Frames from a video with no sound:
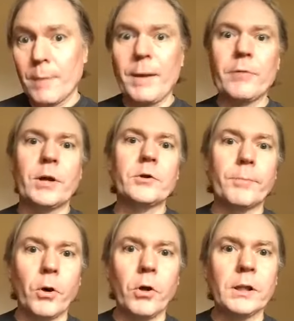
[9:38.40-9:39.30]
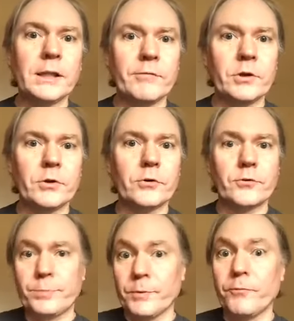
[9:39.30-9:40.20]
By the way, Daboll, 11
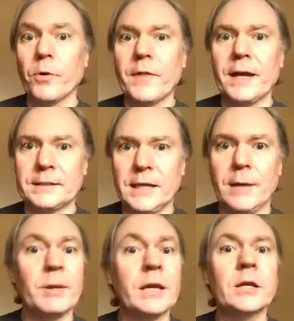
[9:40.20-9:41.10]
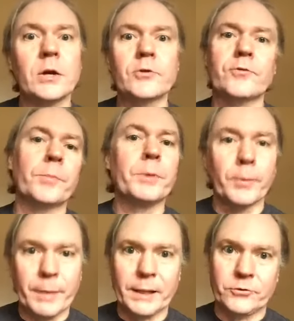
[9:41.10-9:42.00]
years before that time, he had coached for
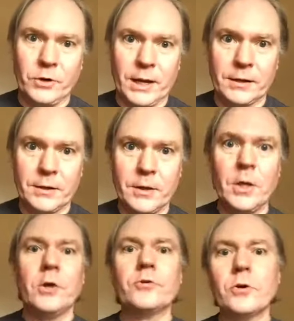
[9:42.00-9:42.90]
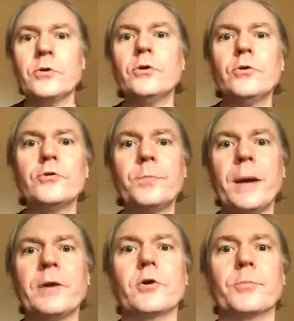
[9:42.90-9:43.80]
Bill Belichick. So, who's
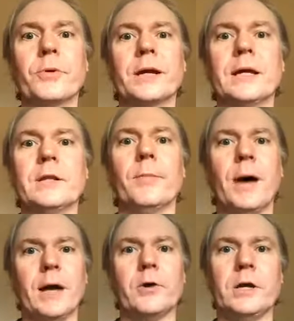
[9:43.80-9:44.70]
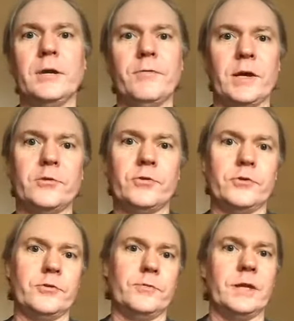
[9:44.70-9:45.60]
better to bring in the modern
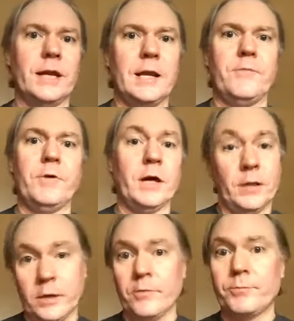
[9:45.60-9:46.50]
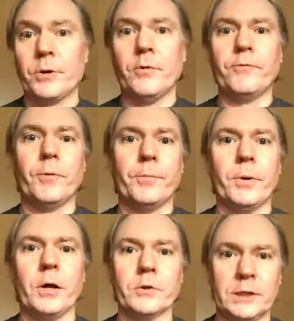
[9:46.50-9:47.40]
innovations of the NFL and of pro
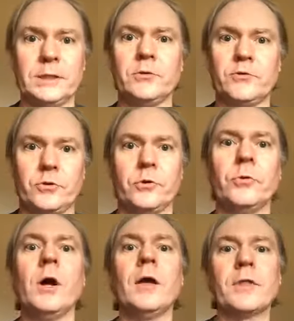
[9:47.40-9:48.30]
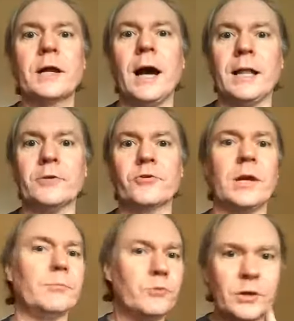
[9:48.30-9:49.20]
football into the college
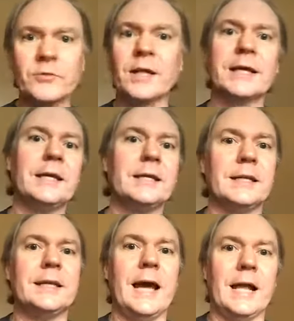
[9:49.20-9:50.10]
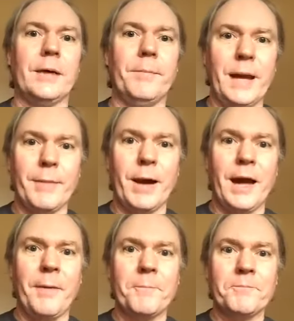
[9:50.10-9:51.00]
game, just like he did to
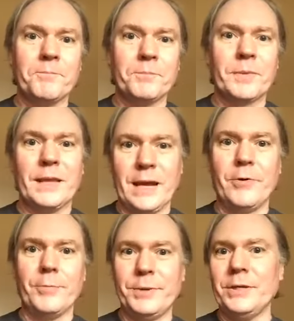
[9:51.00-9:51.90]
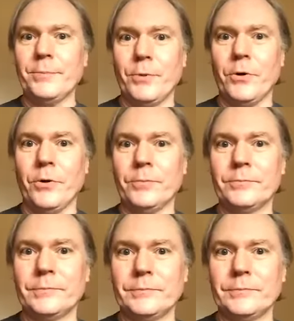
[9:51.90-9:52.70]
Alabama? Yeah, it would be Daboll.